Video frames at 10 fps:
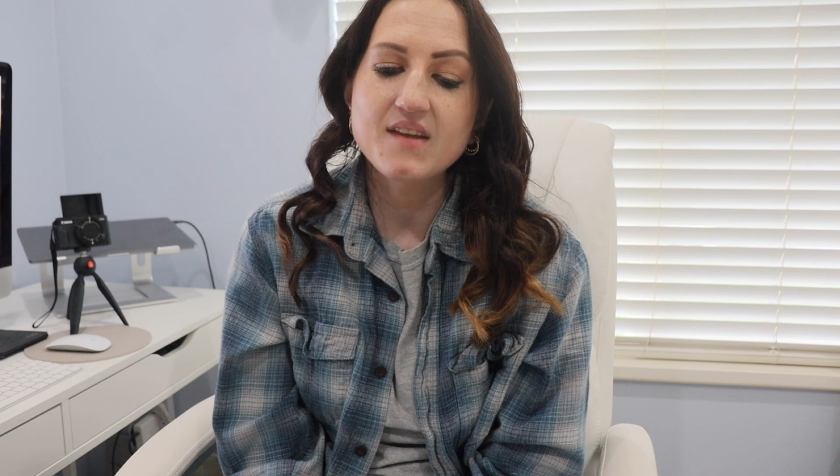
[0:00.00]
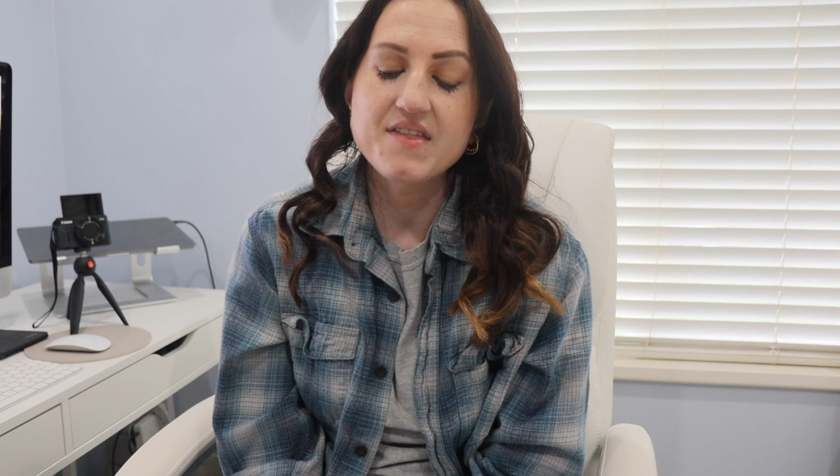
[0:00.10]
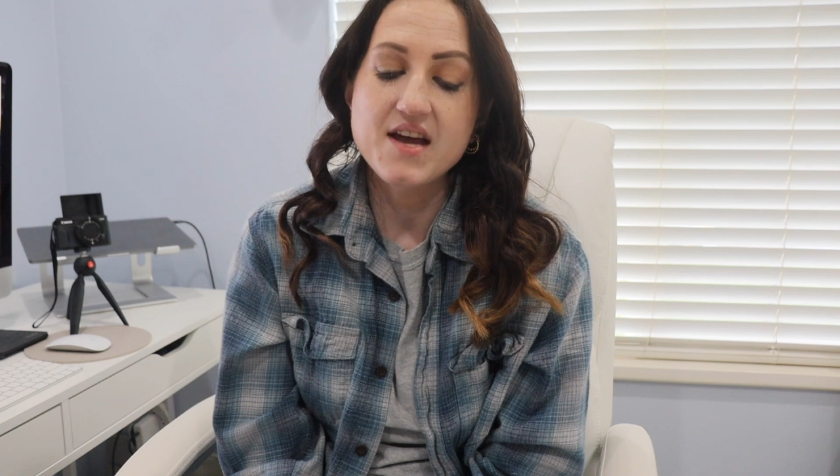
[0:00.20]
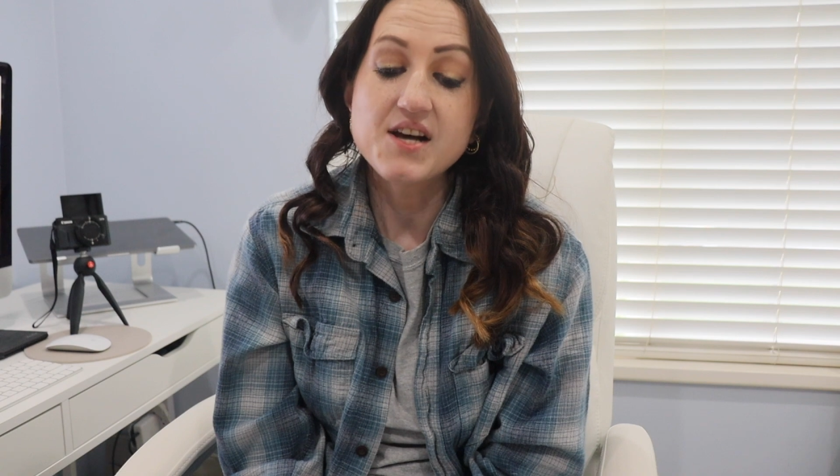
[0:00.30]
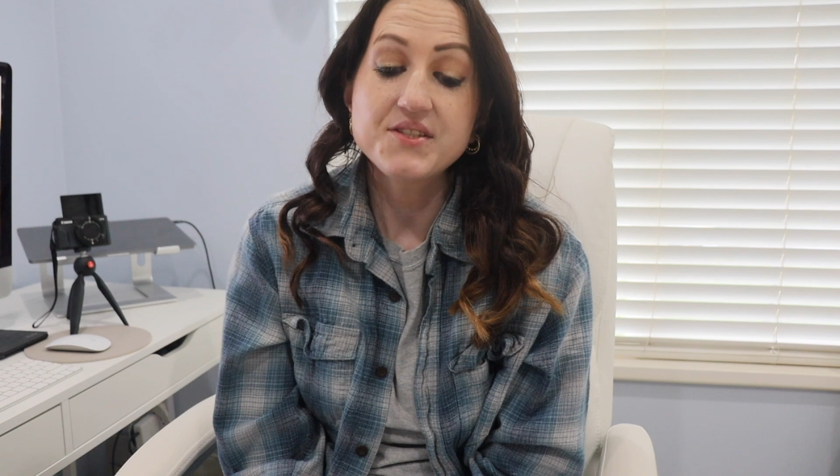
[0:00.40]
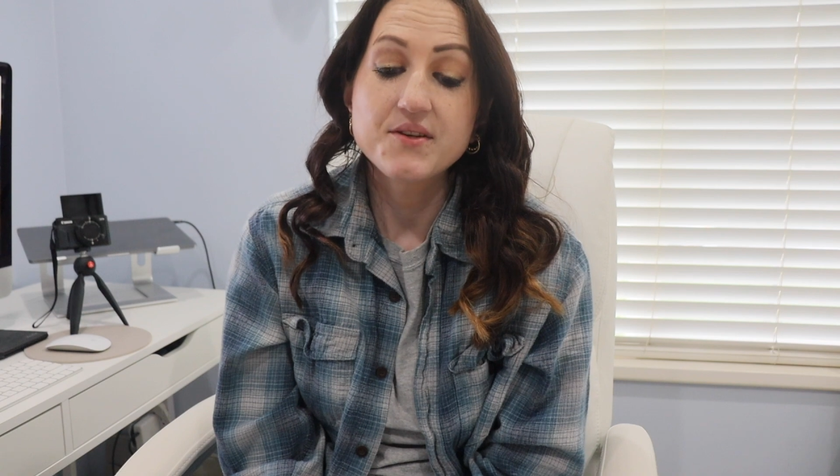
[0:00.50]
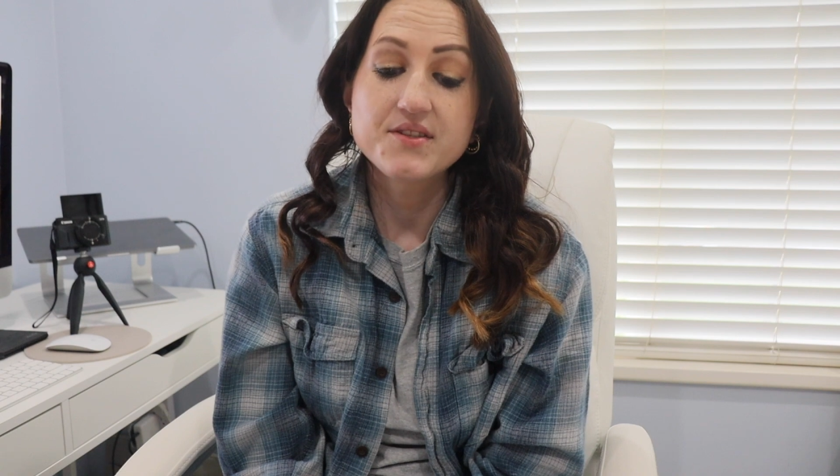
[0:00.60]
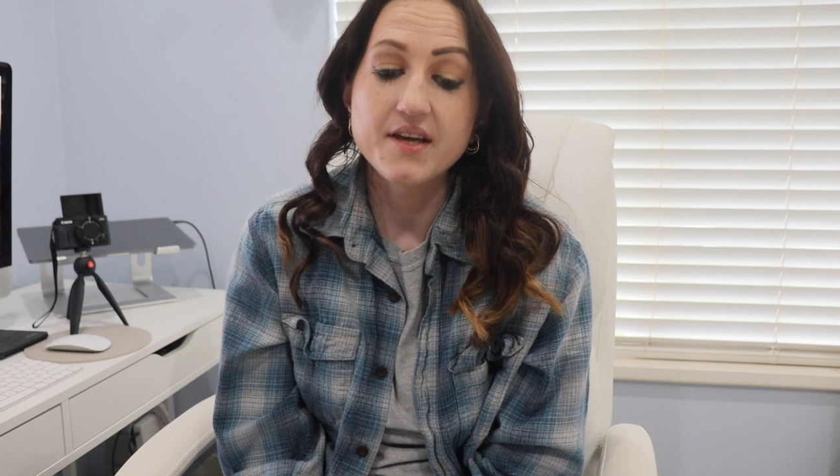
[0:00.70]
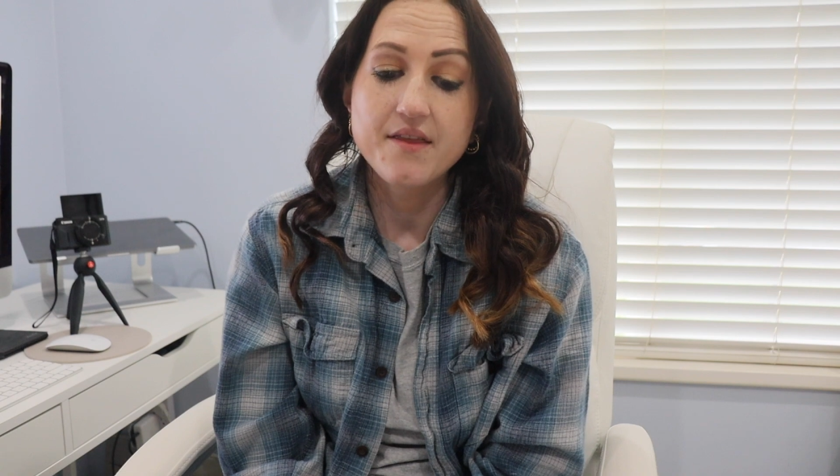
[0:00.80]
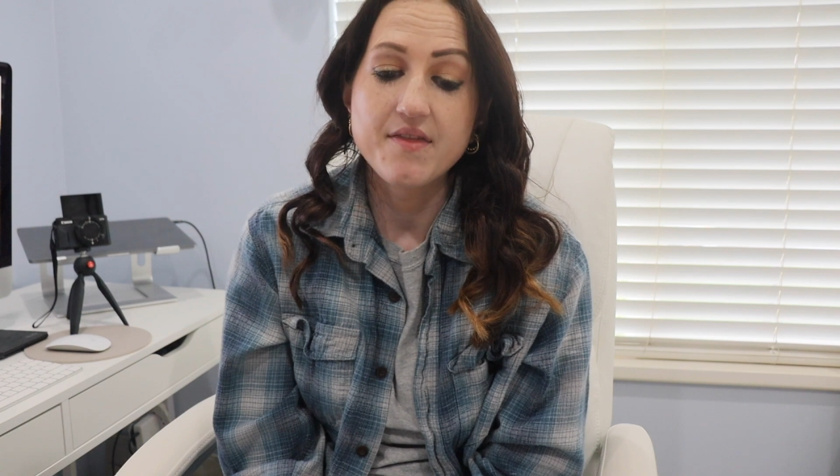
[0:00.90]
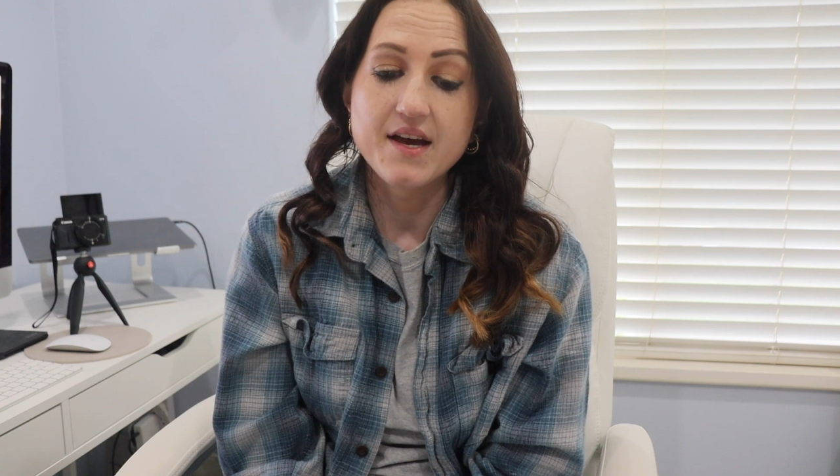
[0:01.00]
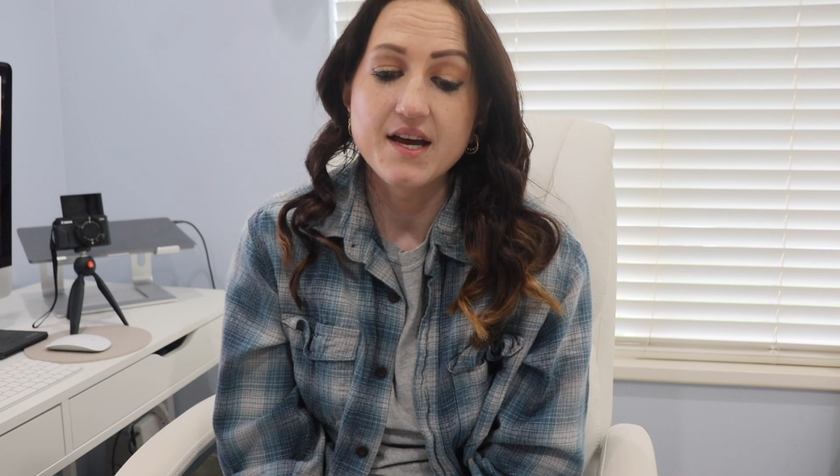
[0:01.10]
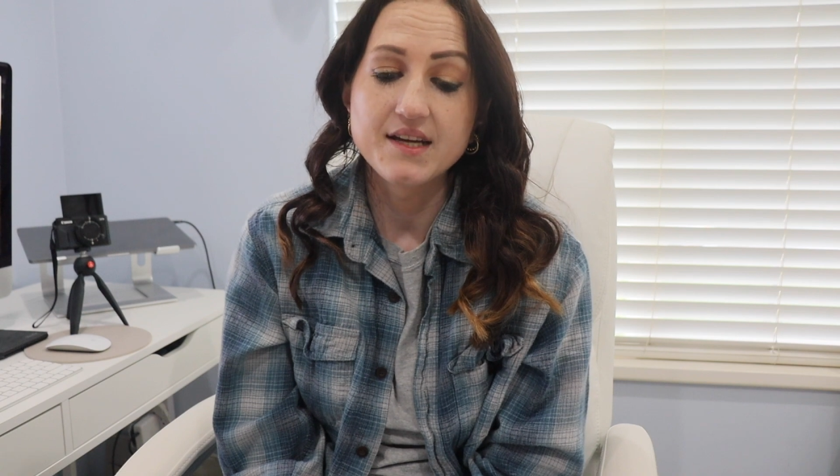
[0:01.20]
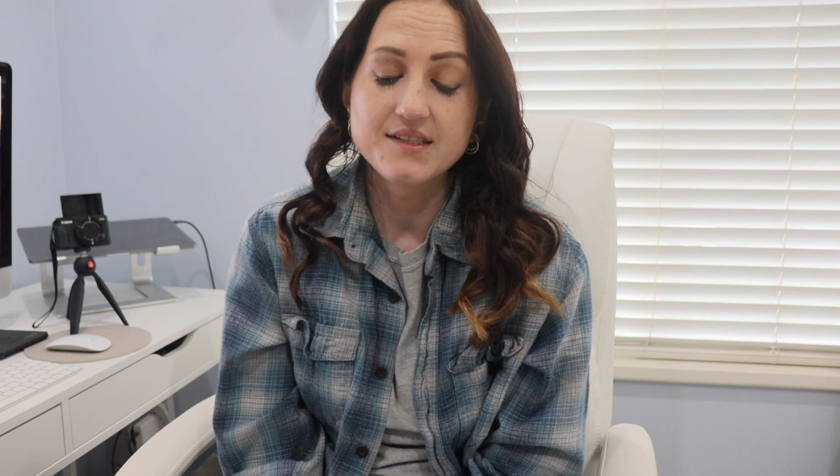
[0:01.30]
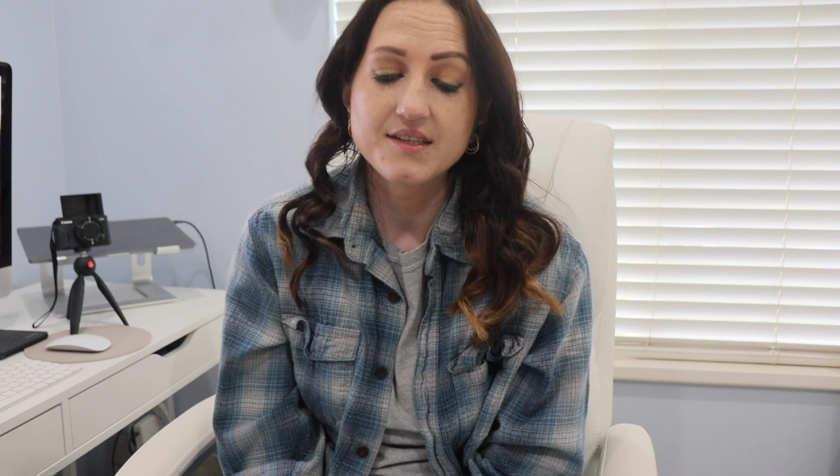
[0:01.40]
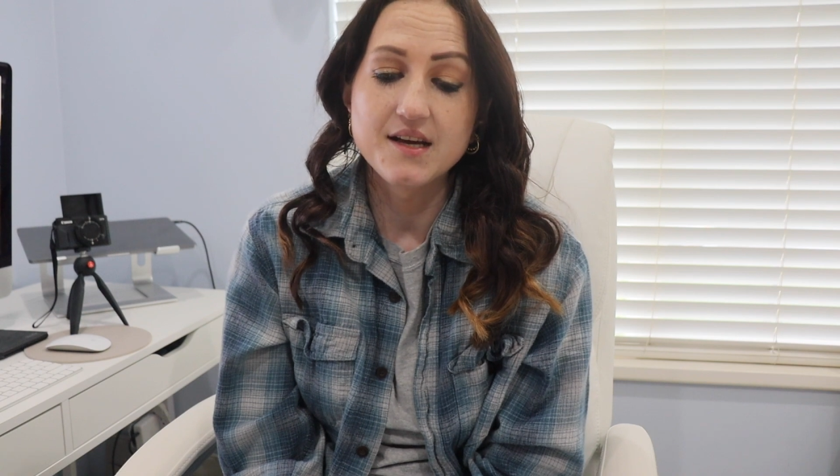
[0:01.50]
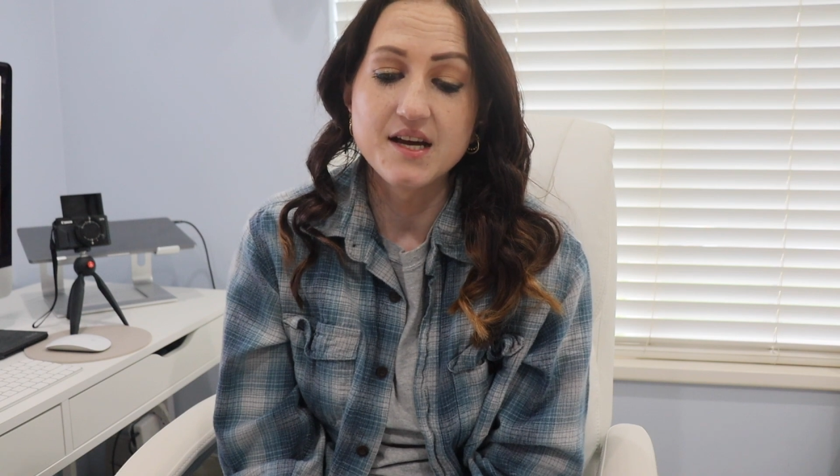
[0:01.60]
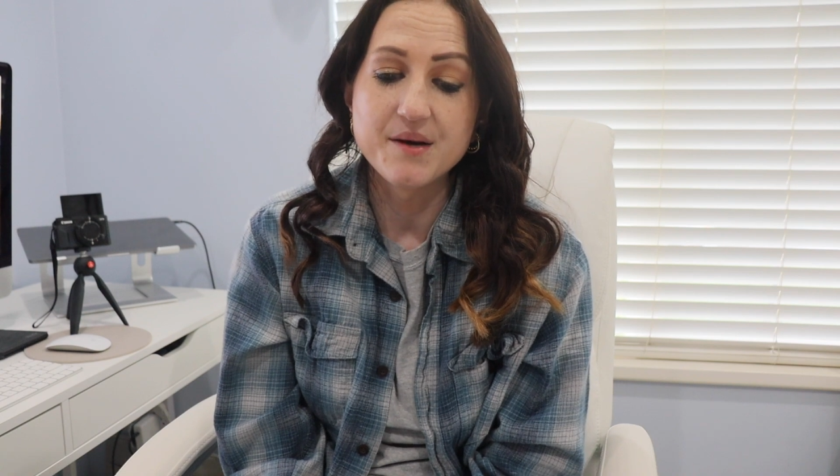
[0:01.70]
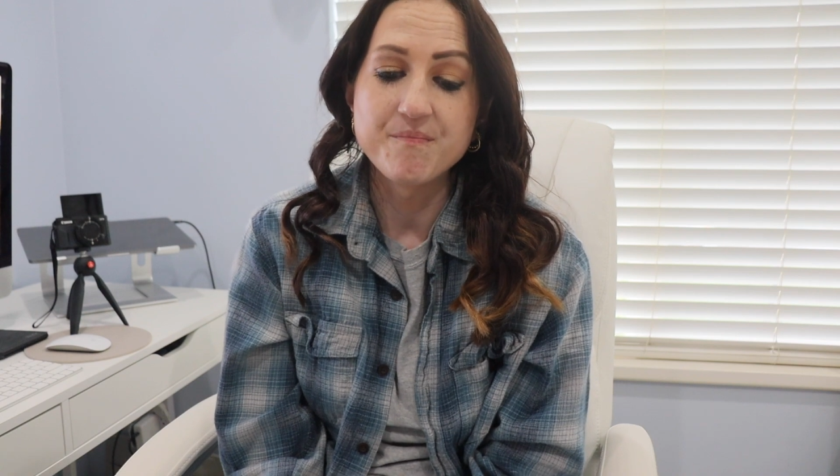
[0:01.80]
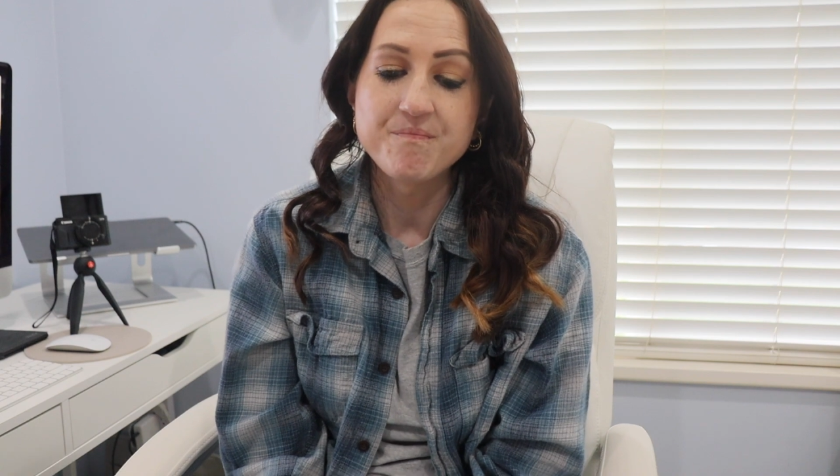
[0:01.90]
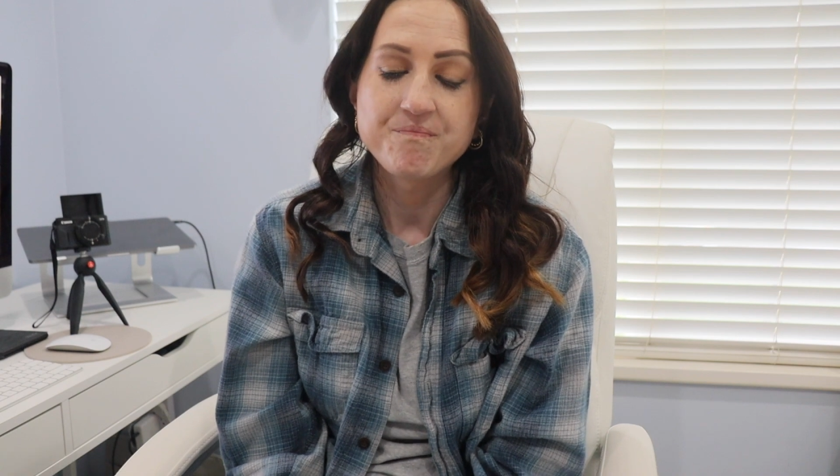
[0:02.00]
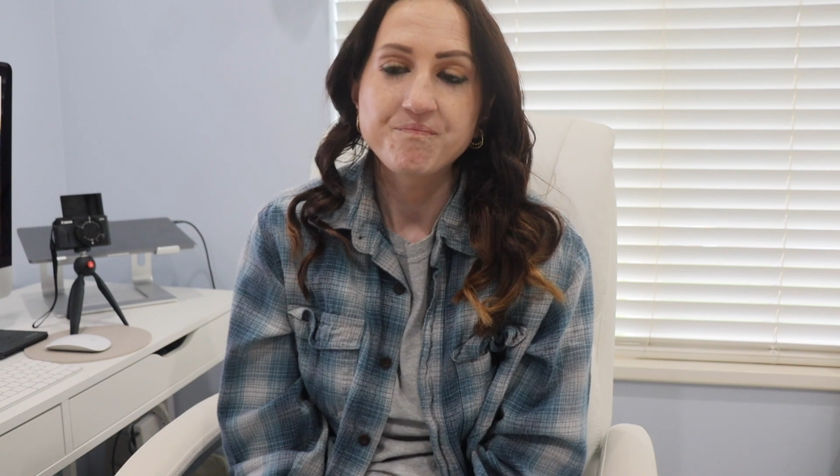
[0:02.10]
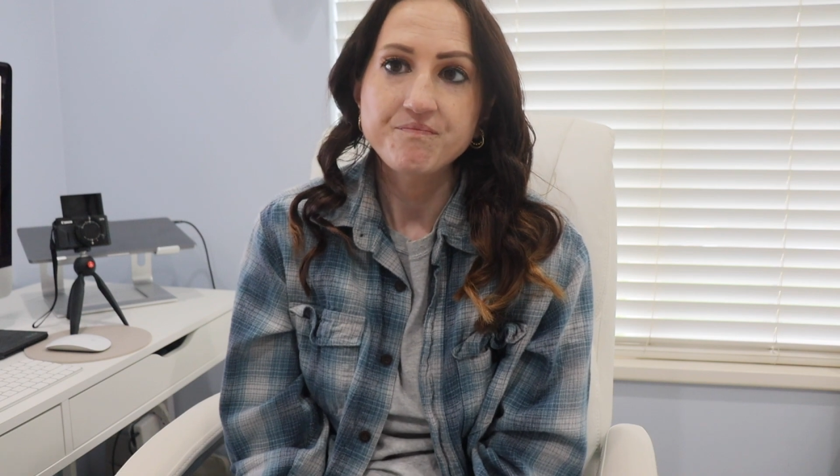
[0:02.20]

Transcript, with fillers: they also said that, um,